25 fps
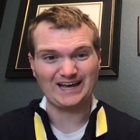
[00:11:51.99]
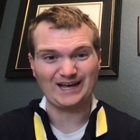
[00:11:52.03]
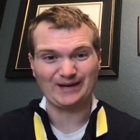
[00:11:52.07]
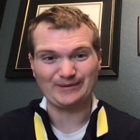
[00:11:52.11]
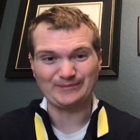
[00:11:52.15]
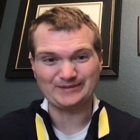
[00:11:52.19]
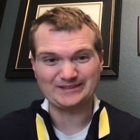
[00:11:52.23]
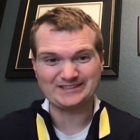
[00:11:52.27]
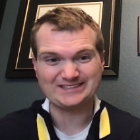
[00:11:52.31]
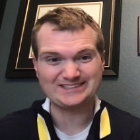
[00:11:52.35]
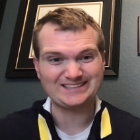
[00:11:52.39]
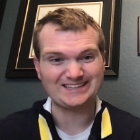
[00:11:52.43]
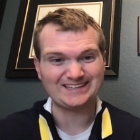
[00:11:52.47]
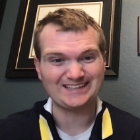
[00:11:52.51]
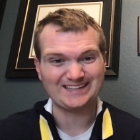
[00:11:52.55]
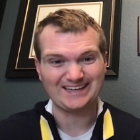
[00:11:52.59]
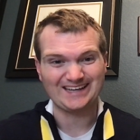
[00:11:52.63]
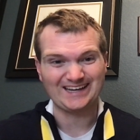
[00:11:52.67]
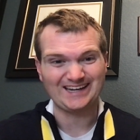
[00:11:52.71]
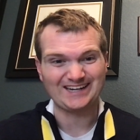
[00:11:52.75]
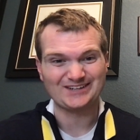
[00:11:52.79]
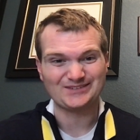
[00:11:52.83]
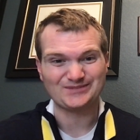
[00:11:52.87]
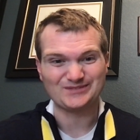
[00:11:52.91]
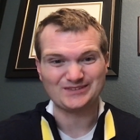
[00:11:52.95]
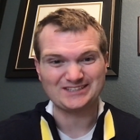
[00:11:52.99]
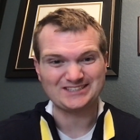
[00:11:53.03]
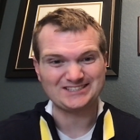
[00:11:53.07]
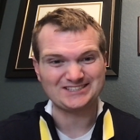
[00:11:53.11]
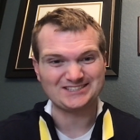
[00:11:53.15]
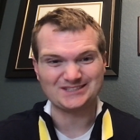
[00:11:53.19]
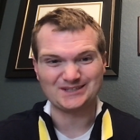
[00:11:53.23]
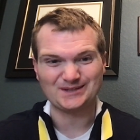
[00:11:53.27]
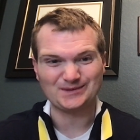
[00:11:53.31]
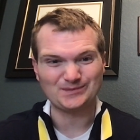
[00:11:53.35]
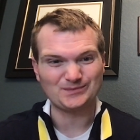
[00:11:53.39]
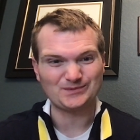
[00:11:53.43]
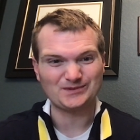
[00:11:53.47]
damage to the enemy
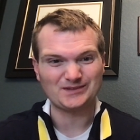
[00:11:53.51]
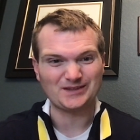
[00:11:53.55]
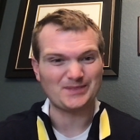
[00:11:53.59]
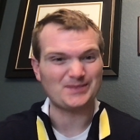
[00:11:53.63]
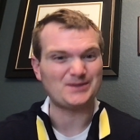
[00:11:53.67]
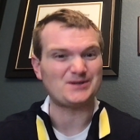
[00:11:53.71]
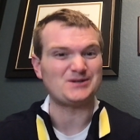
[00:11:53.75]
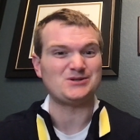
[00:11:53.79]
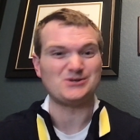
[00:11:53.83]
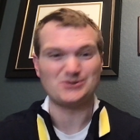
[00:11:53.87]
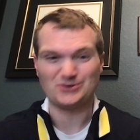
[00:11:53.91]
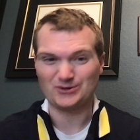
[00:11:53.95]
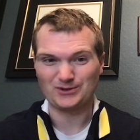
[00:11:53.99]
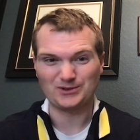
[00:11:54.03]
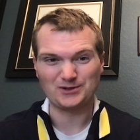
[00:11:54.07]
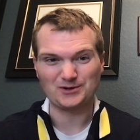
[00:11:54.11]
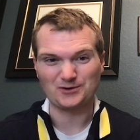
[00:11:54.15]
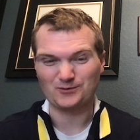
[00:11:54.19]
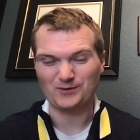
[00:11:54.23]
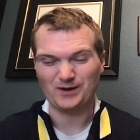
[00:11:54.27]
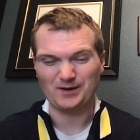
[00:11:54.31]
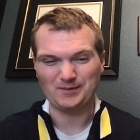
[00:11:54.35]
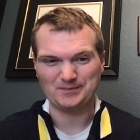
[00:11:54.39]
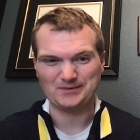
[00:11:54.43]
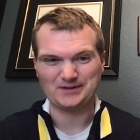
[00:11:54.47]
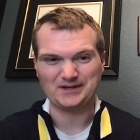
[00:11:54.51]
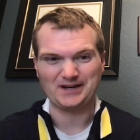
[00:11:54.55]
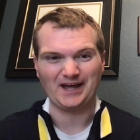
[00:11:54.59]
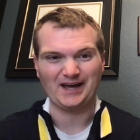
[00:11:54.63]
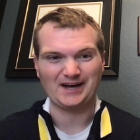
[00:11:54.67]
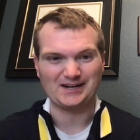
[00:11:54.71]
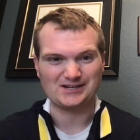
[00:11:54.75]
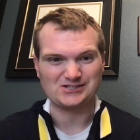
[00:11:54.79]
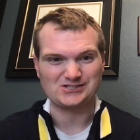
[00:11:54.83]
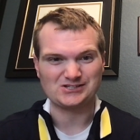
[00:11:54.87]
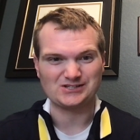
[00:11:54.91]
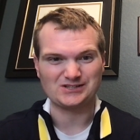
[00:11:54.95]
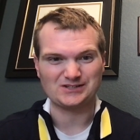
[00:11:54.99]
ship than the nuclear weapon
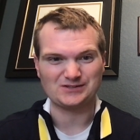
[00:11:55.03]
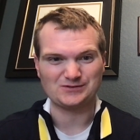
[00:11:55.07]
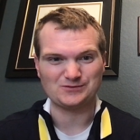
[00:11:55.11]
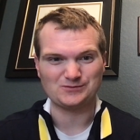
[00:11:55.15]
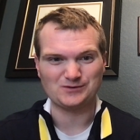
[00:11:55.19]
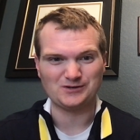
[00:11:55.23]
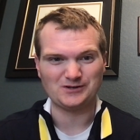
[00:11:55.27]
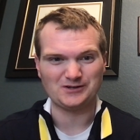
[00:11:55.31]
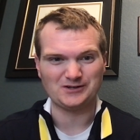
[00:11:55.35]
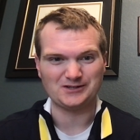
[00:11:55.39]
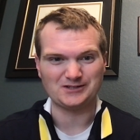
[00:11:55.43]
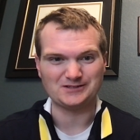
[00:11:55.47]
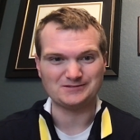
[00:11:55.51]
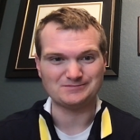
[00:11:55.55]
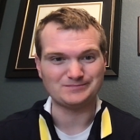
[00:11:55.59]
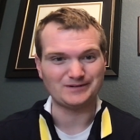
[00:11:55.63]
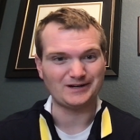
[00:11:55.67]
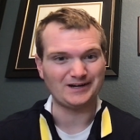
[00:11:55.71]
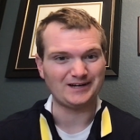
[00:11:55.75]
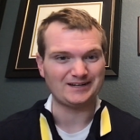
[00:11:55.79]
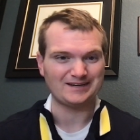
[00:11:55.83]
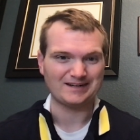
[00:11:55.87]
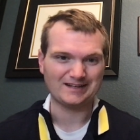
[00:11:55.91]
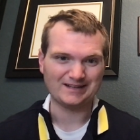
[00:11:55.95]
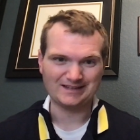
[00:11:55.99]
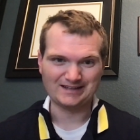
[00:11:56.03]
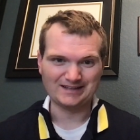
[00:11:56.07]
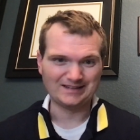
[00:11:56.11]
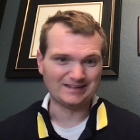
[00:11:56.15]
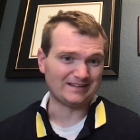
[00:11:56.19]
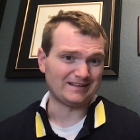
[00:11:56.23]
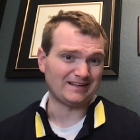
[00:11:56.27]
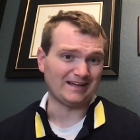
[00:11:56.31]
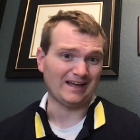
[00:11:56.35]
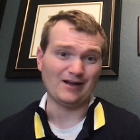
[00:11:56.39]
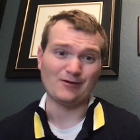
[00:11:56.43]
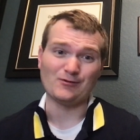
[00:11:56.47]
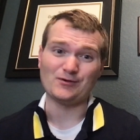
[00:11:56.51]
actually would. But
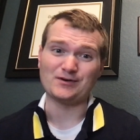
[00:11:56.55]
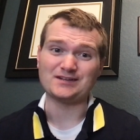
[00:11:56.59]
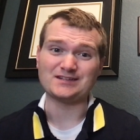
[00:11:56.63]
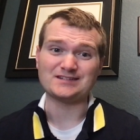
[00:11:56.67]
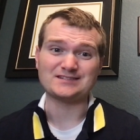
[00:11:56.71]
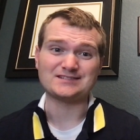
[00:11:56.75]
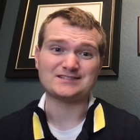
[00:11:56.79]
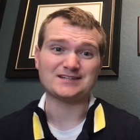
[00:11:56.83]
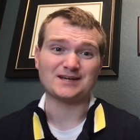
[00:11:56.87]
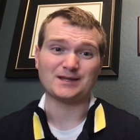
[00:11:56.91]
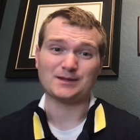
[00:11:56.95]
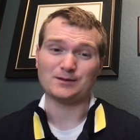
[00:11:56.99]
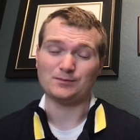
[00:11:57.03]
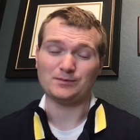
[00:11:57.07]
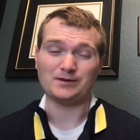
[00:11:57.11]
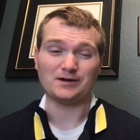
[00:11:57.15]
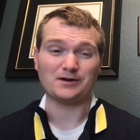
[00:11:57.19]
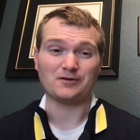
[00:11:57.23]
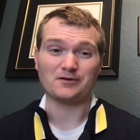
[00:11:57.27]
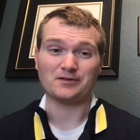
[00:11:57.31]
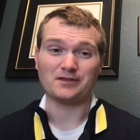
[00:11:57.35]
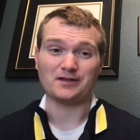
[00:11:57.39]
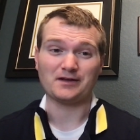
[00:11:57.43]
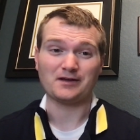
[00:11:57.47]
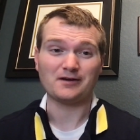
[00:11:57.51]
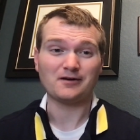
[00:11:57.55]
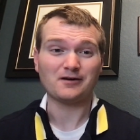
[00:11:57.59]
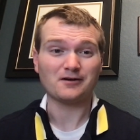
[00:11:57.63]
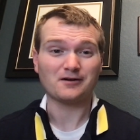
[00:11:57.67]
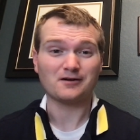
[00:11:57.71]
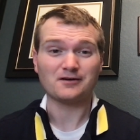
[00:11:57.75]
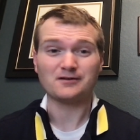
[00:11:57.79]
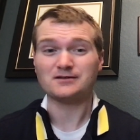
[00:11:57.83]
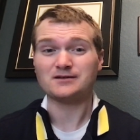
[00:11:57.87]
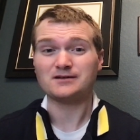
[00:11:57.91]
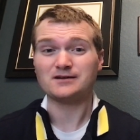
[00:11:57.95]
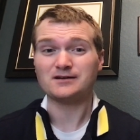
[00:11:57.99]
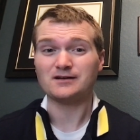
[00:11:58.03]
hey, what do you say? The bigger they
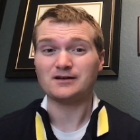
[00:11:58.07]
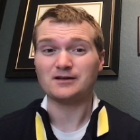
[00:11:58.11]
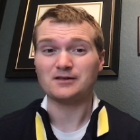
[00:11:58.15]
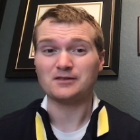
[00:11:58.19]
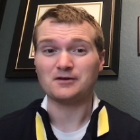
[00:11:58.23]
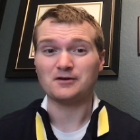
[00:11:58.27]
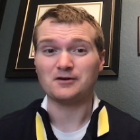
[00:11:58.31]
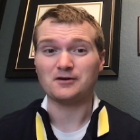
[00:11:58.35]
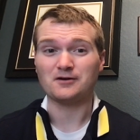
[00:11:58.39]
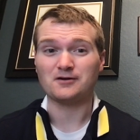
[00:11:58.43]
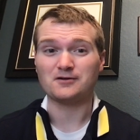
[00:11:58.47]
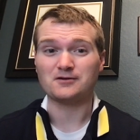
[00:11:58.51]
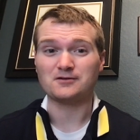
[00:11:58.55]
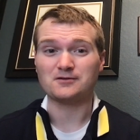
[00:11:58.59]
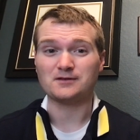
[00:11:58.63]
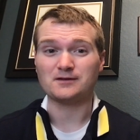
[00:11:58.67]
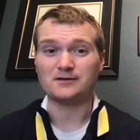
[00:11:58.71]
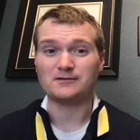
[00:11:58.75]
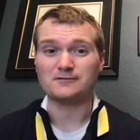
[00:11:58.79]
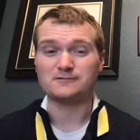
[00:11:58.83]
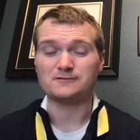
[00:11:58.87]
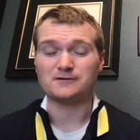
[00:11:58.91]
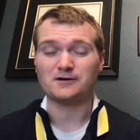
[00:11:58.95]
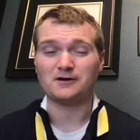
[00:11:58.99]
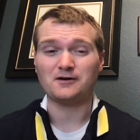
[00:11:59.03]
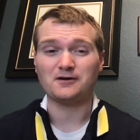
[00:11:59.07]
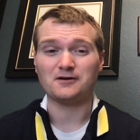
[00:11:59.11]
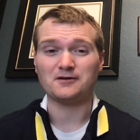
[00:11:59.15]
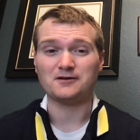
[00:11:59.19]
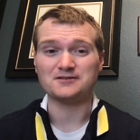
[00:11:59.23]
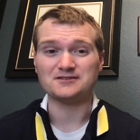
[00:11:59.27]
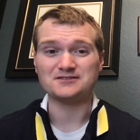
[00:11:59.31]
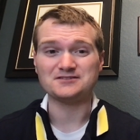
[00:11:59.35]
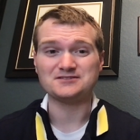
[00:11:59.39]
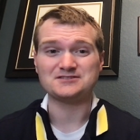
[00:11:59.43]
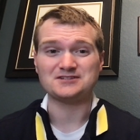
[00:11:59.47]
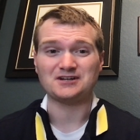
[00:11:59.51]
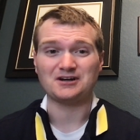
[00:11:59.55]
are, the harder they fall.
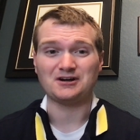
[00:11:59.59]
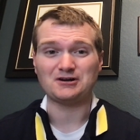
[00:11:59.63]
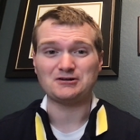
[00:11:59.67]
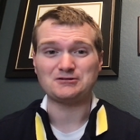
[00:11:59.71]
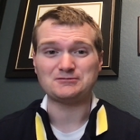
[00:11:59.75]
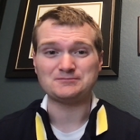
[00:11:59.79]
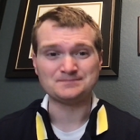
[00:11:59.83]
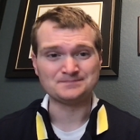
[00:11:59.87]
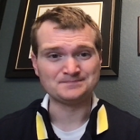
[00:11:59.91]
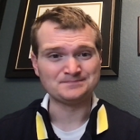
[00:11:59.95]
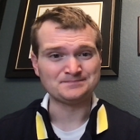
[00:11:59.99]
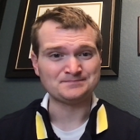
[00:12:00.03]
So,